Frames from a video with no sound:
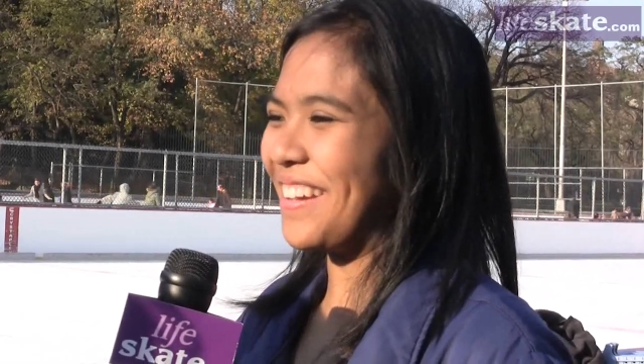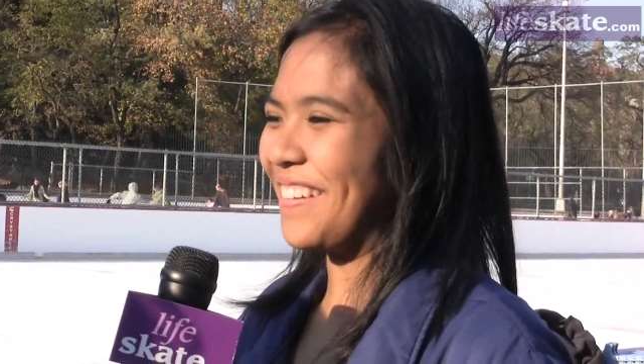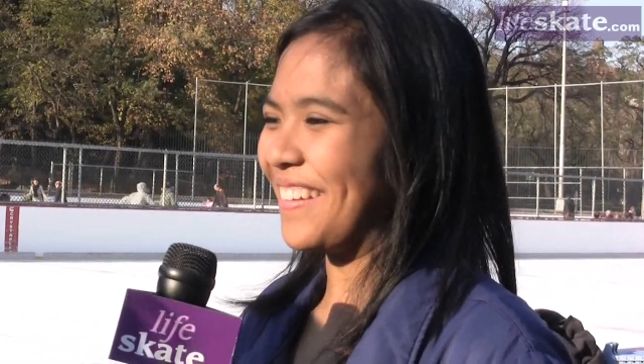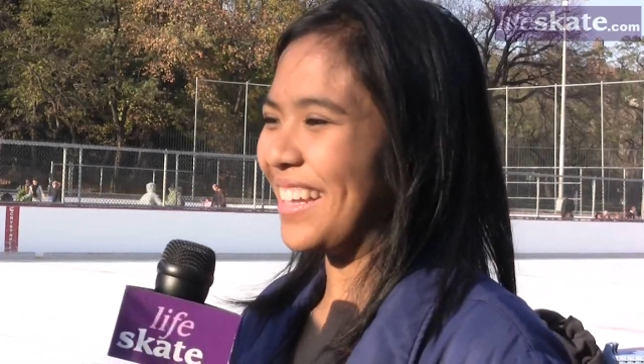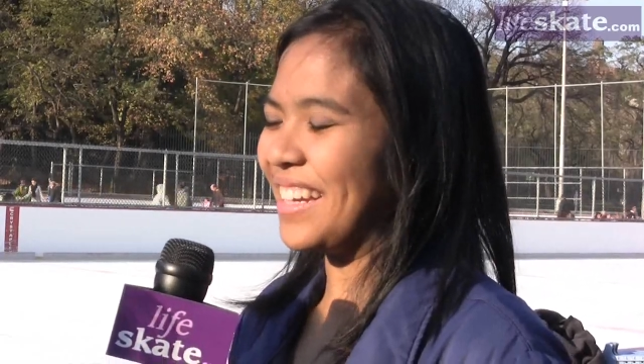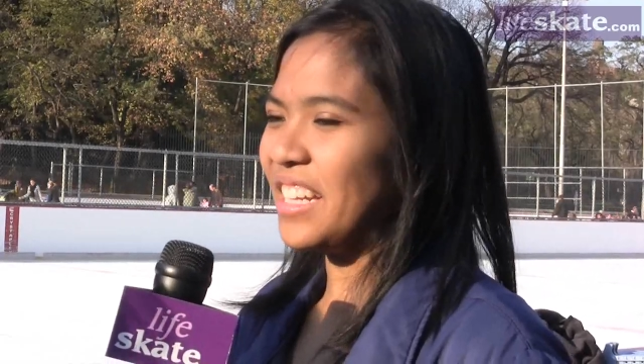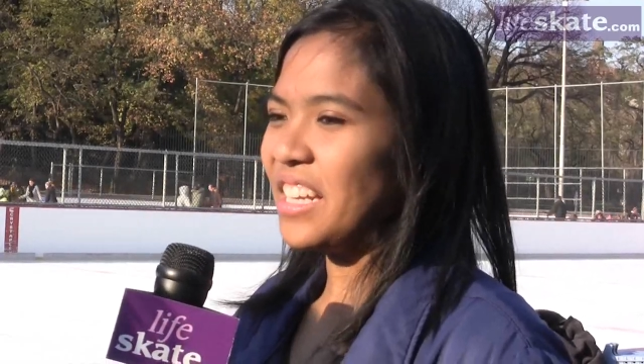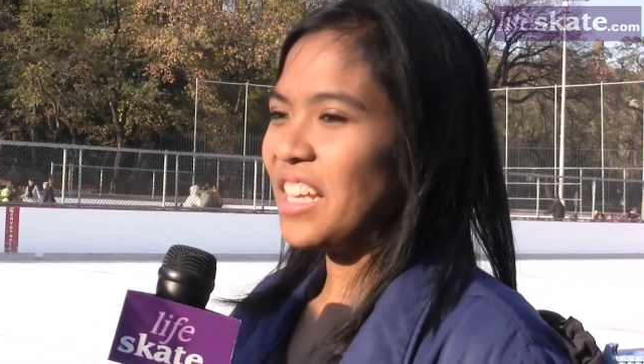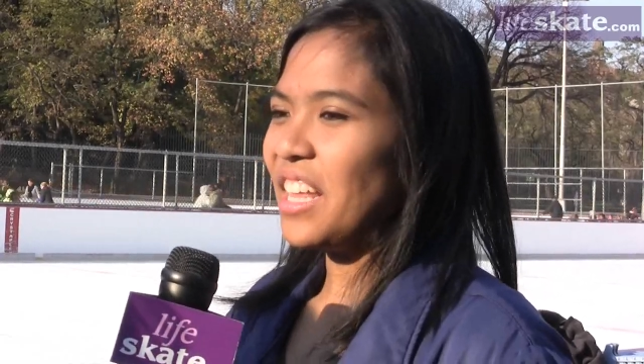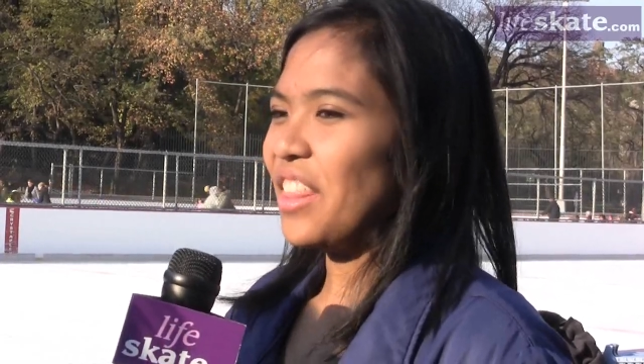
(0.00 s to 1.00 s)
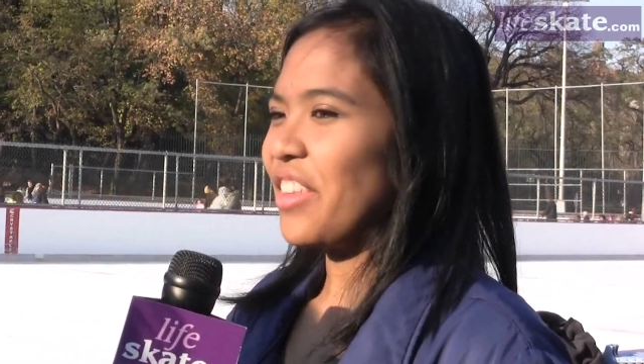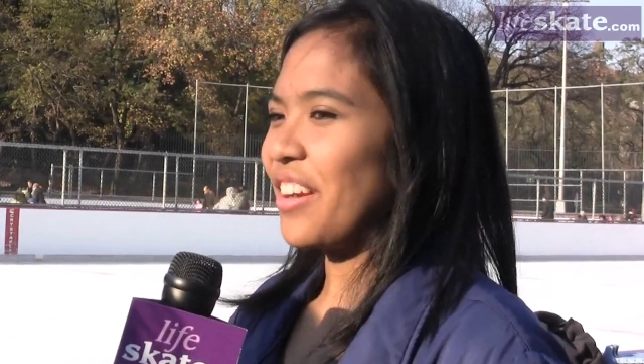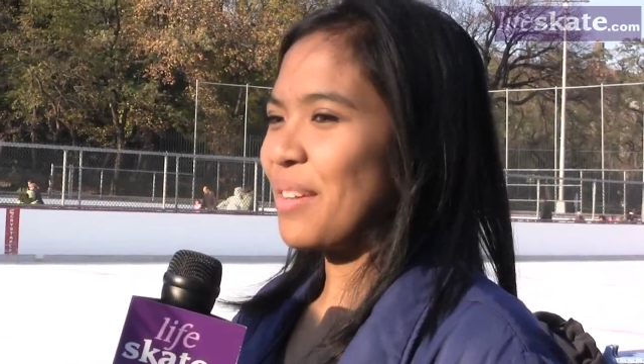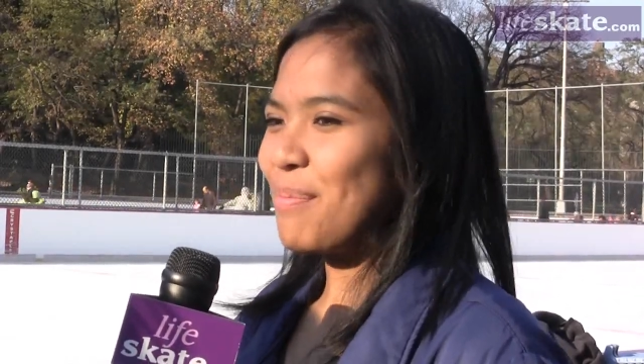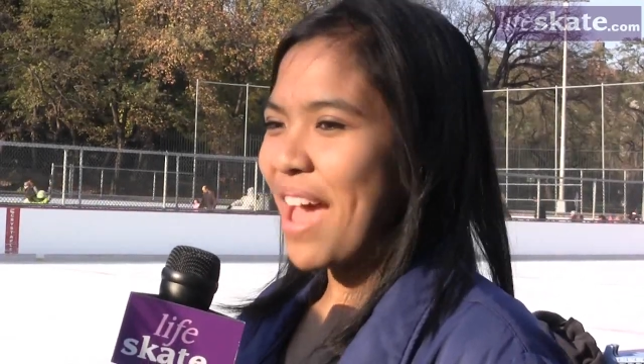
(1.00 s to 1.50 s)
and
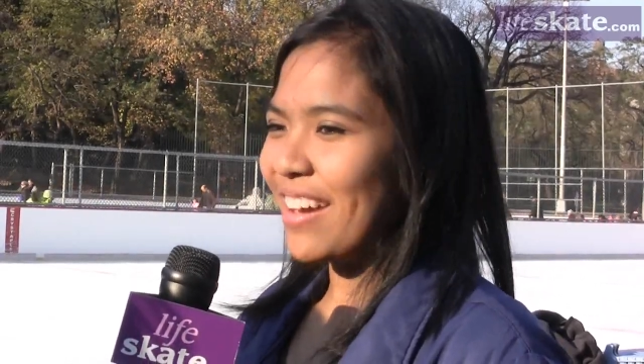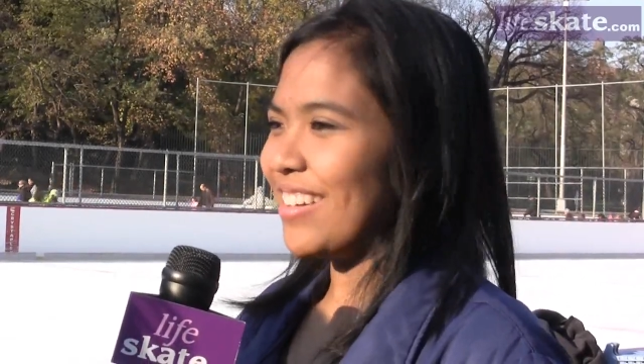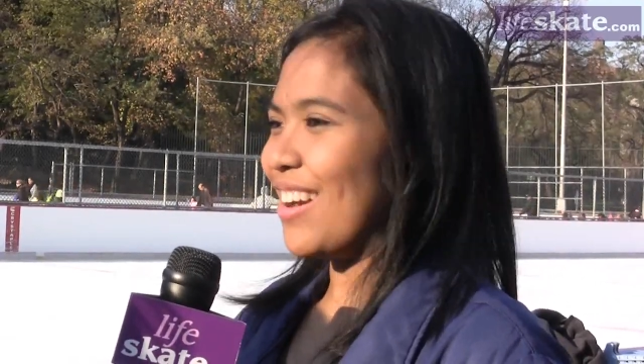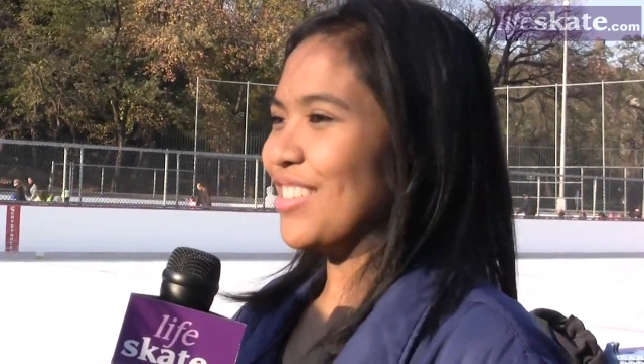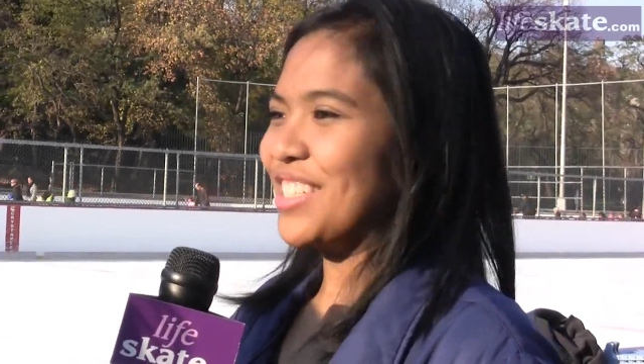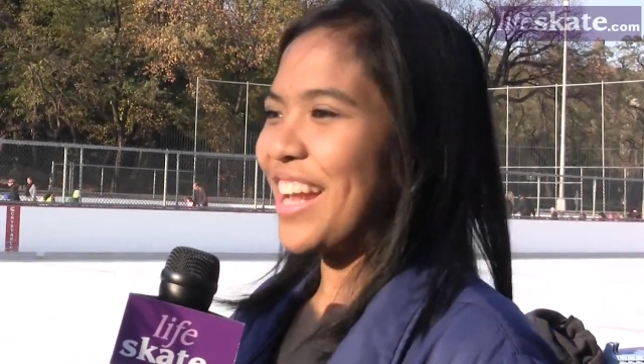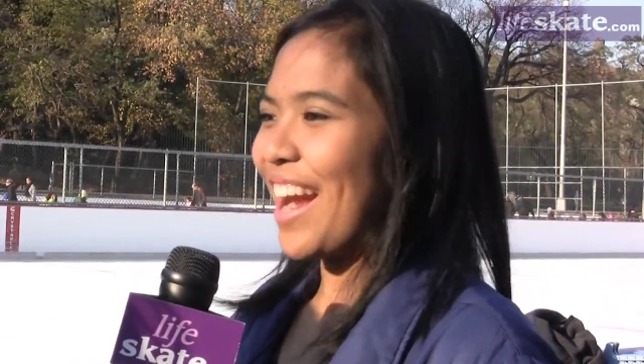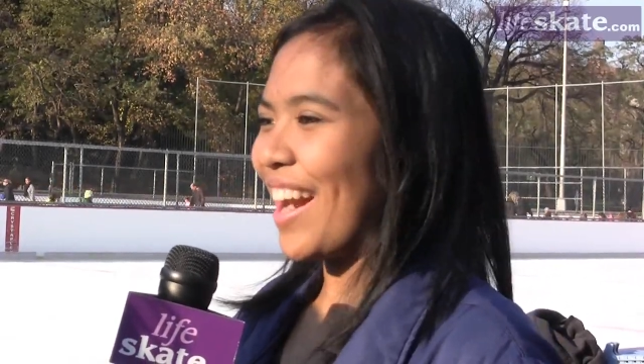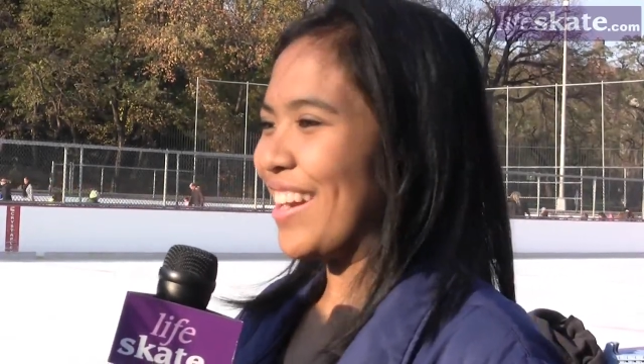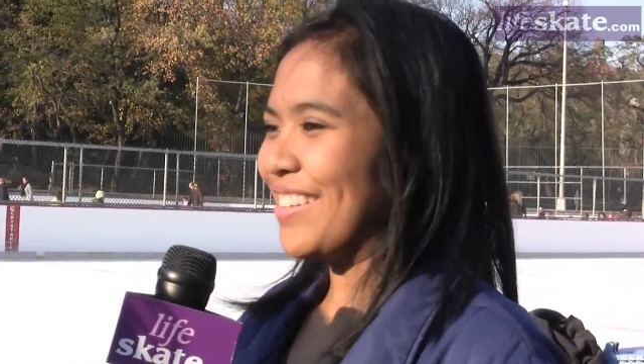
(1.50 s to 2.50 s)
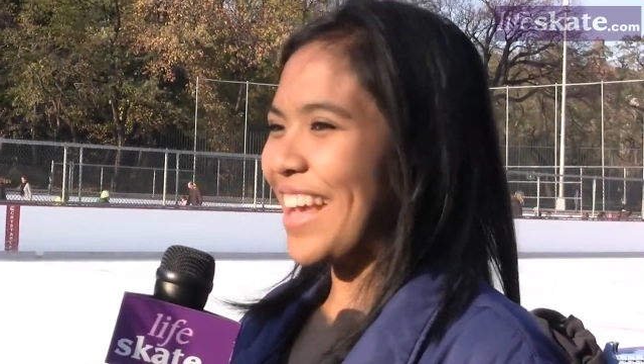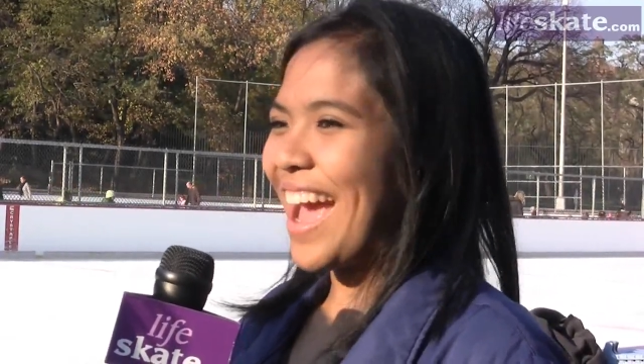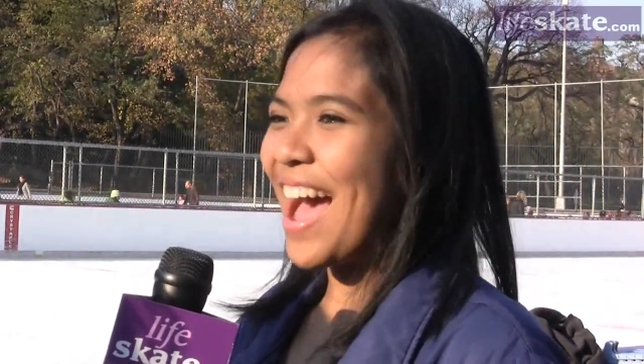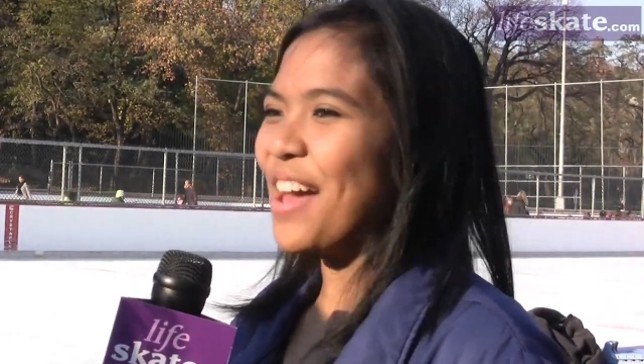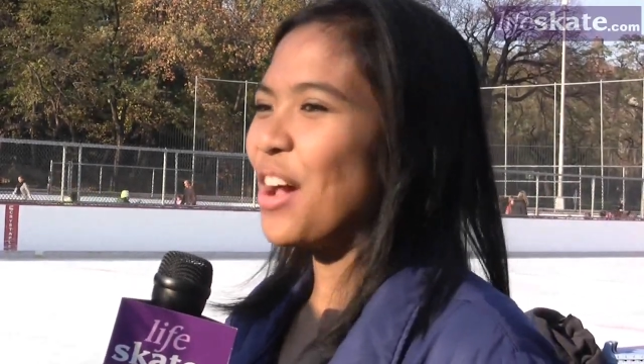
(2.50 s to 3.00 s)
your competitors staring you
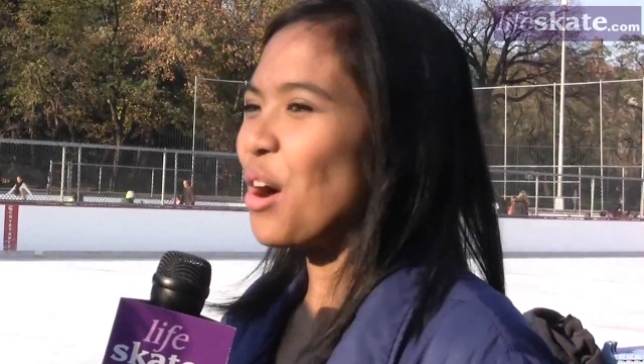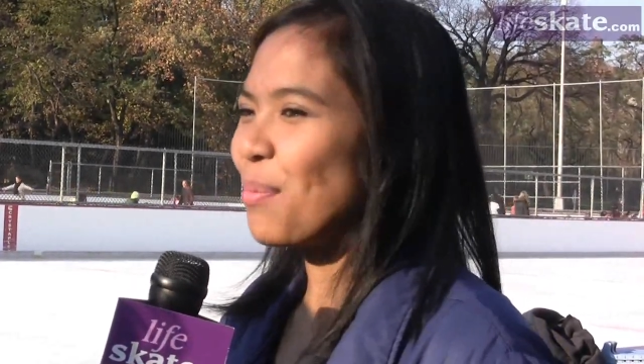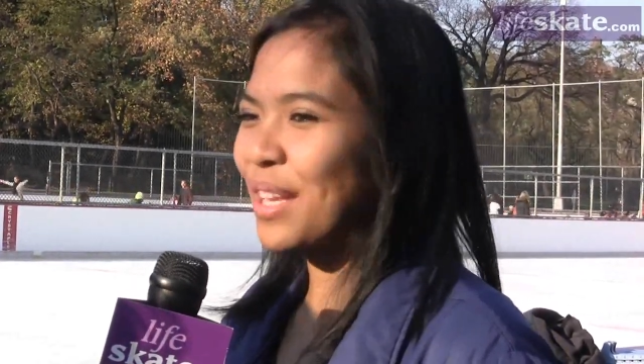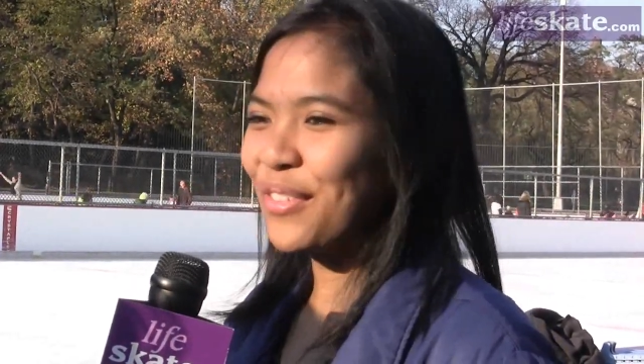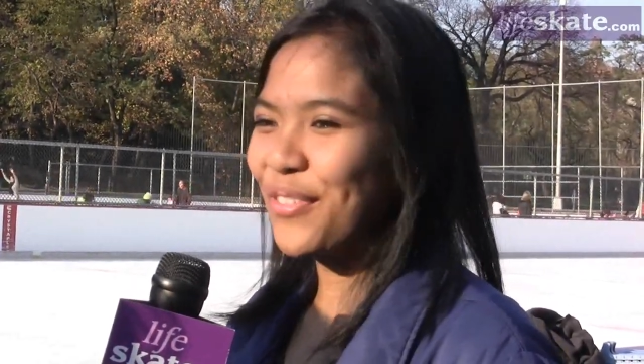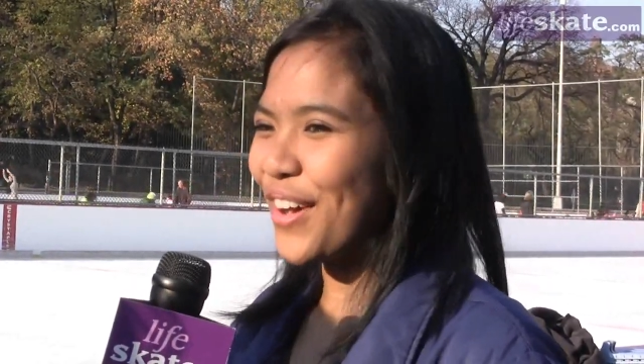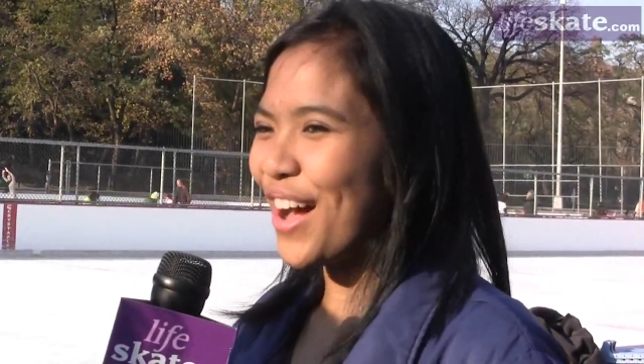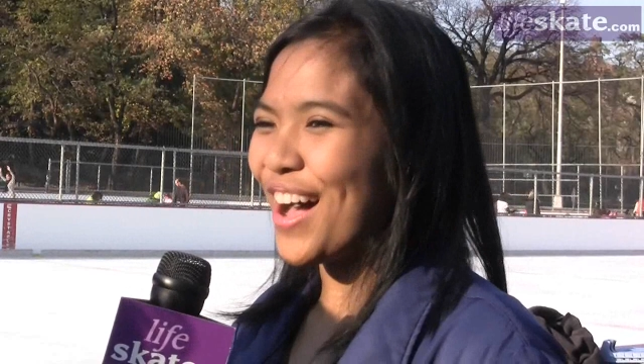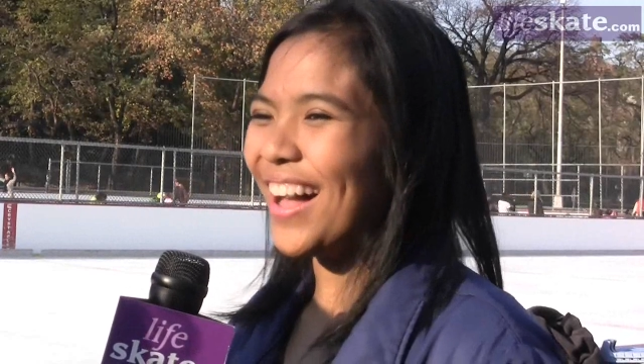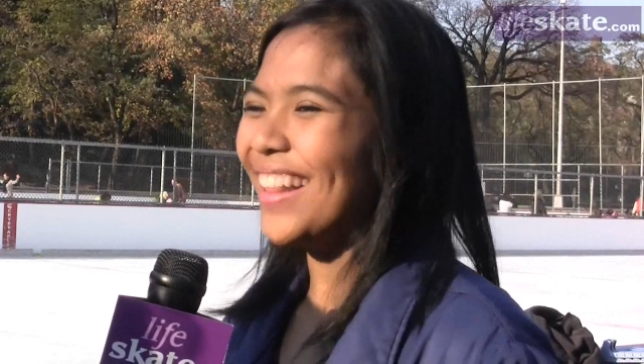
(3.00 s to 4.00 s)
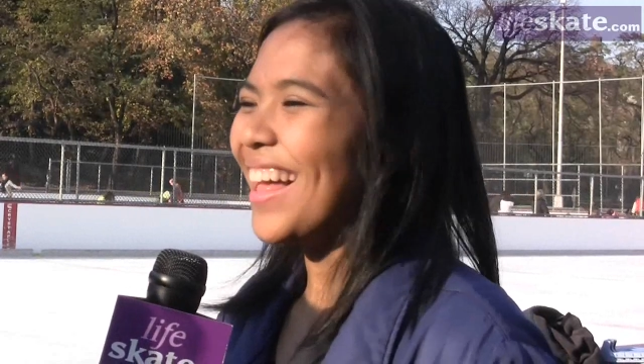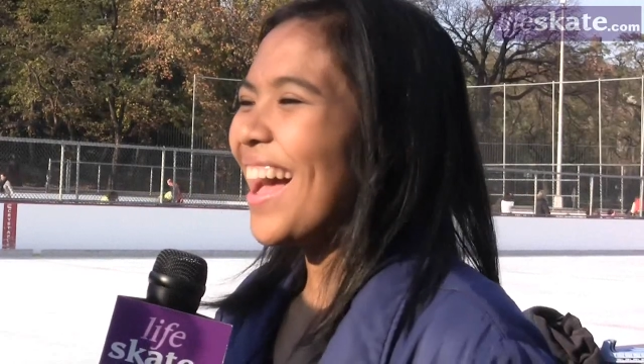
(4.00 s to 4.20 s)
down, hoping you fall.